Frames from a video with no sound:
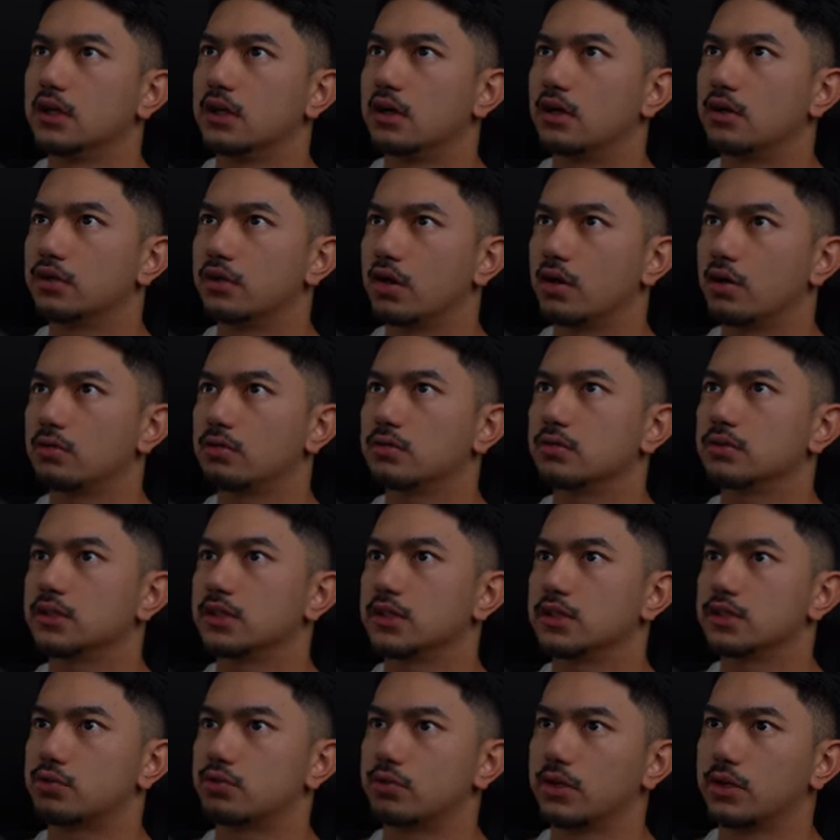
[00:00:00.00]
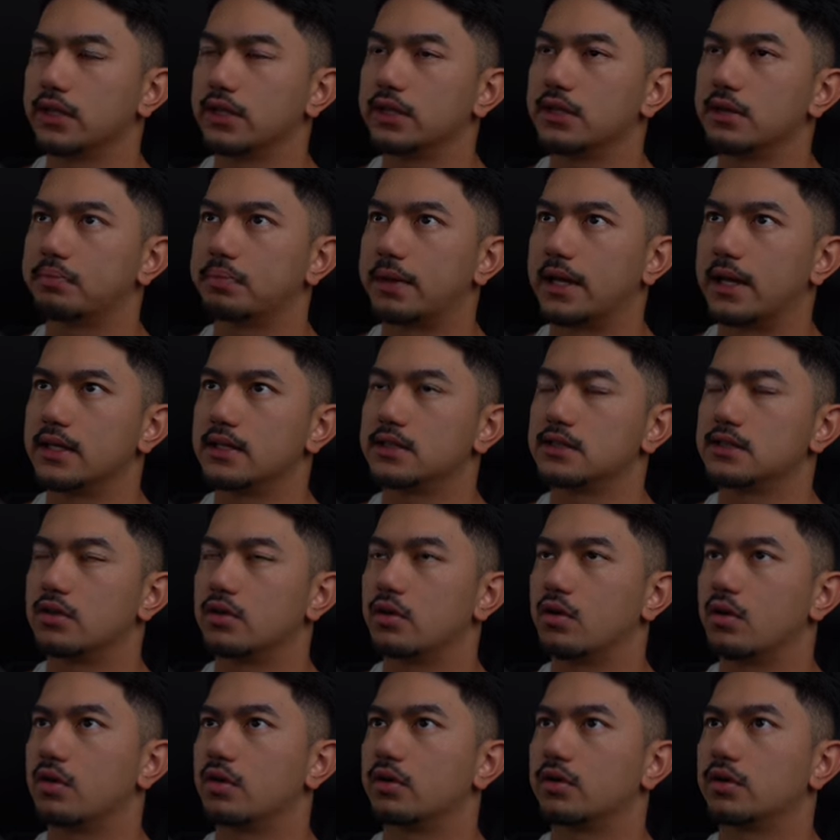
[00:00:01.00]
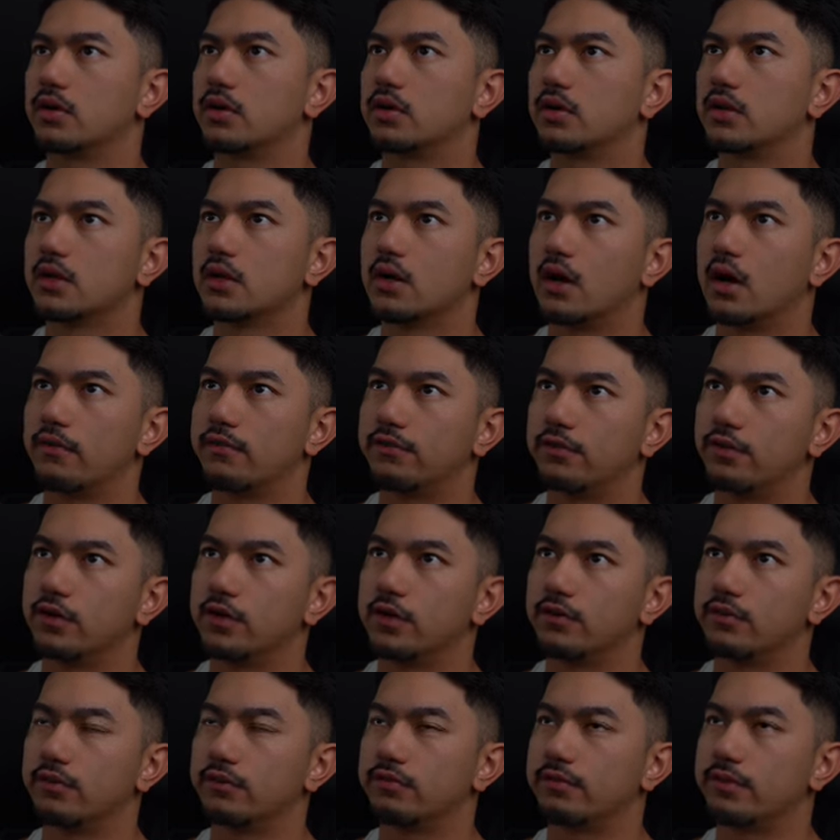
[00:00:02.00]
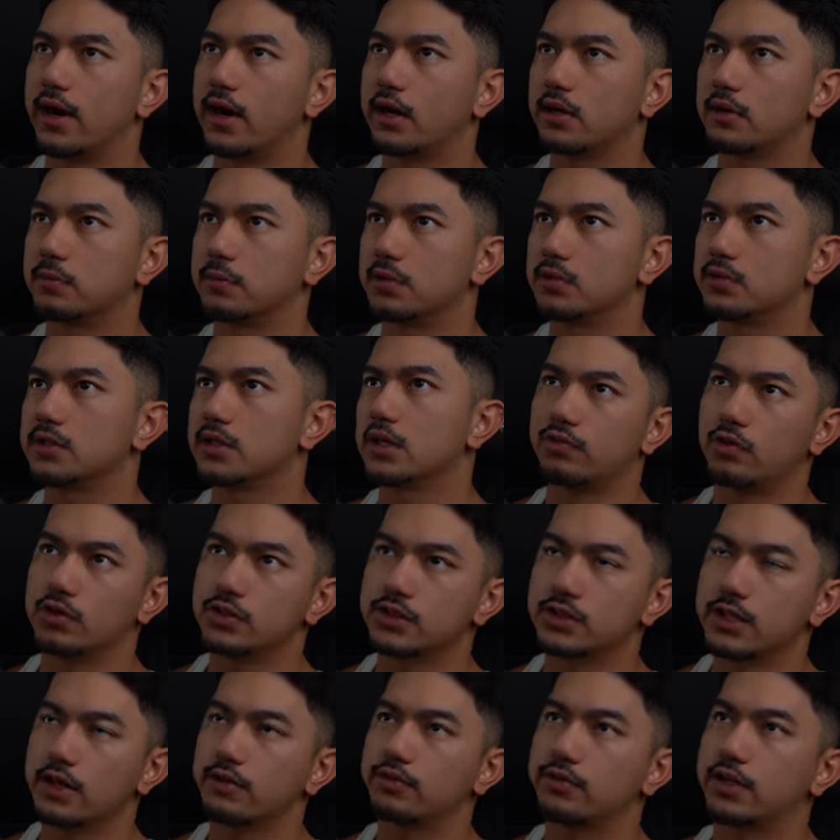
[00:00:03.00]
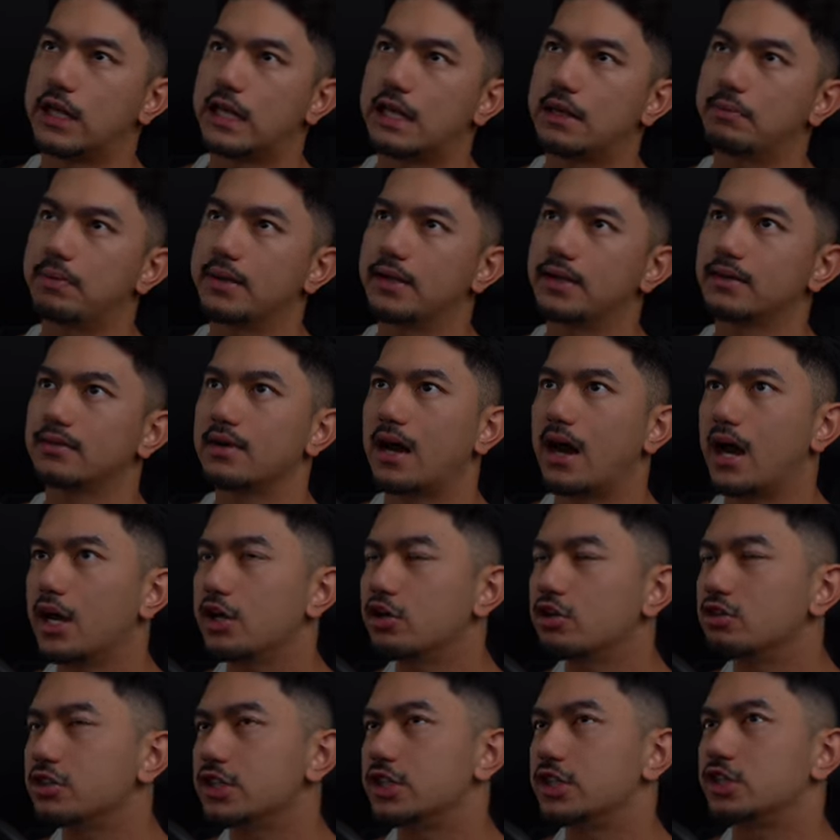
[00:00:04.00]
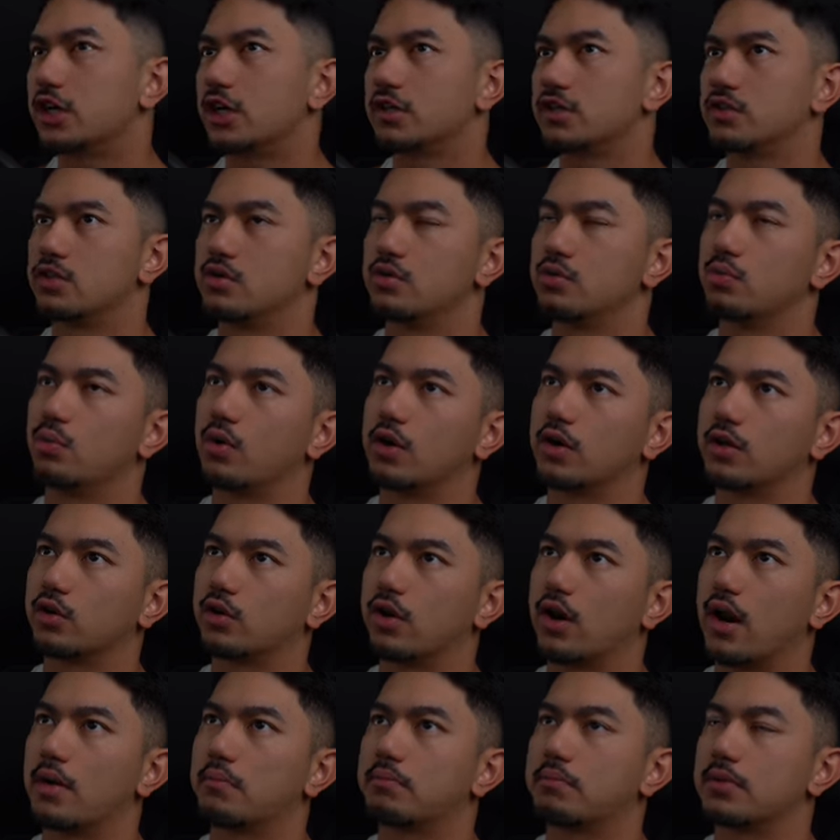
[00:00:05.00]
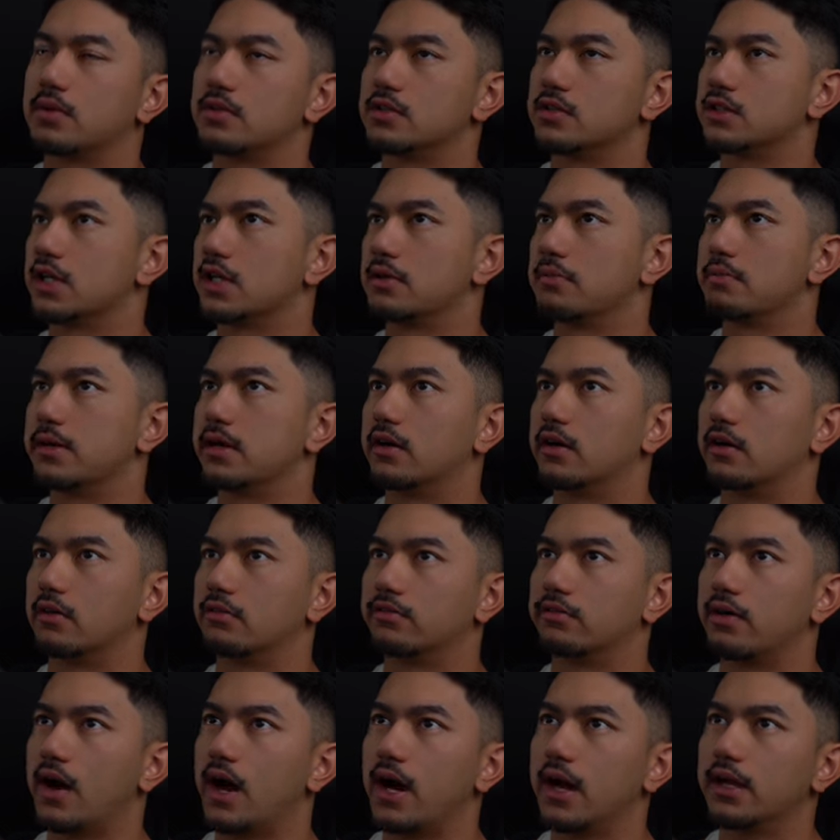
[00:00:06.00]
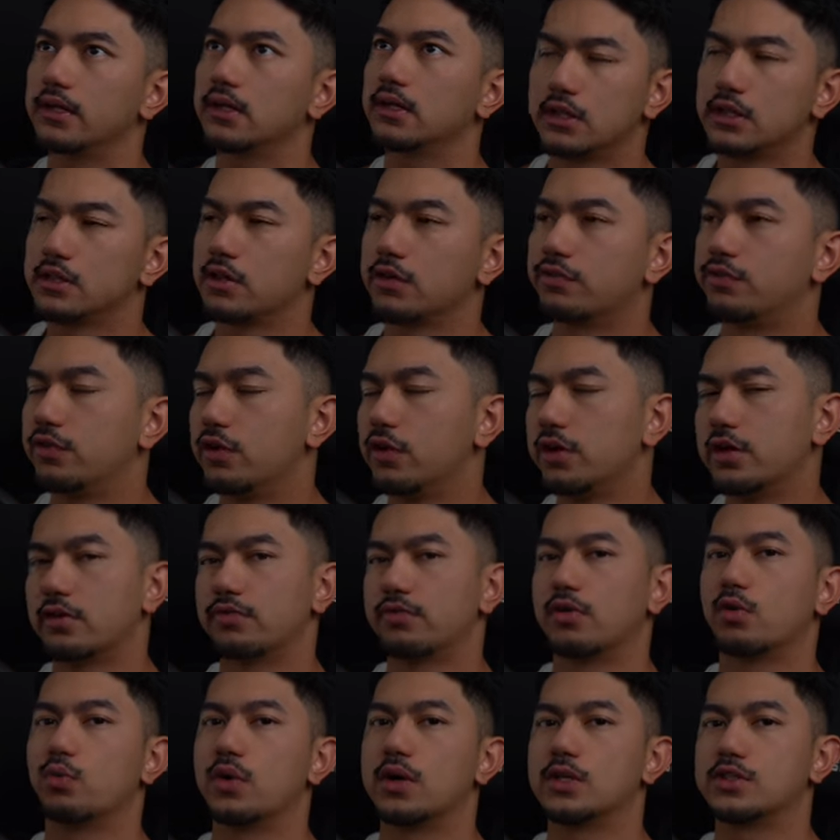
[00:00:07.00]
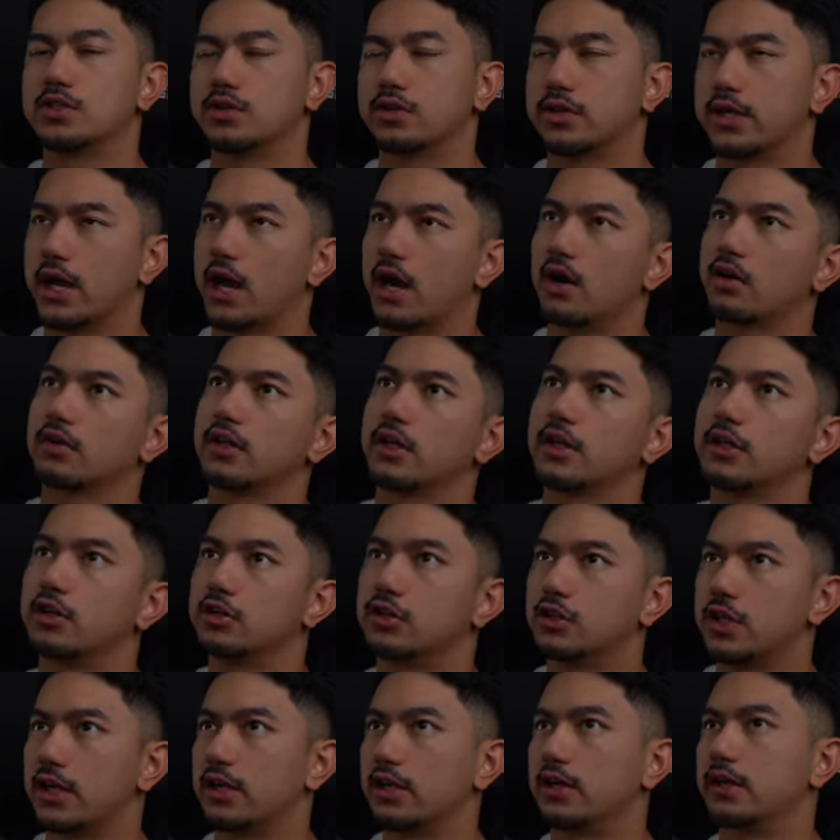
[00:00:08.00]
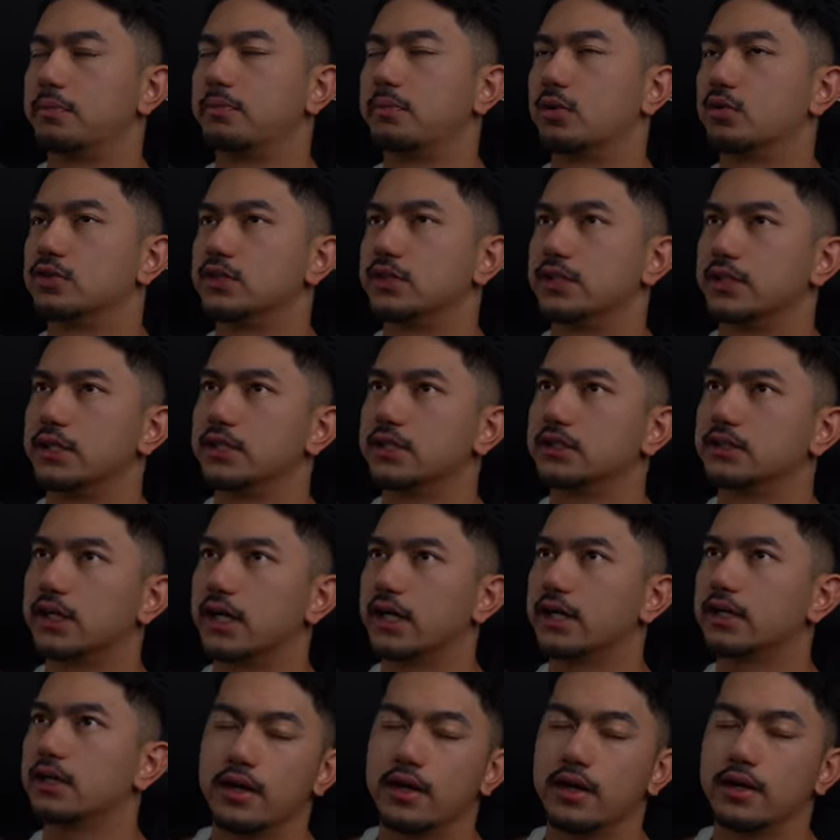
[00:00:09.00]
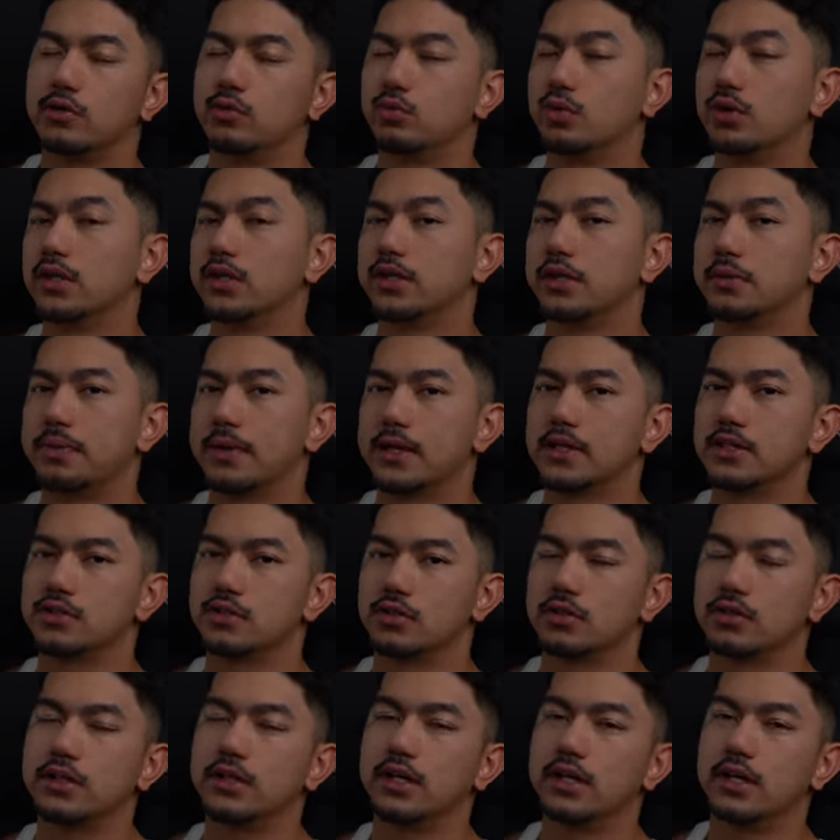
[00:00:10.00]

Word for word: Although this really depends on a few different variables. For safekeeping, I usually try to do 1 gram per centimeter of height. There's a few different ways to calculate your daily protein intake, and it really depends on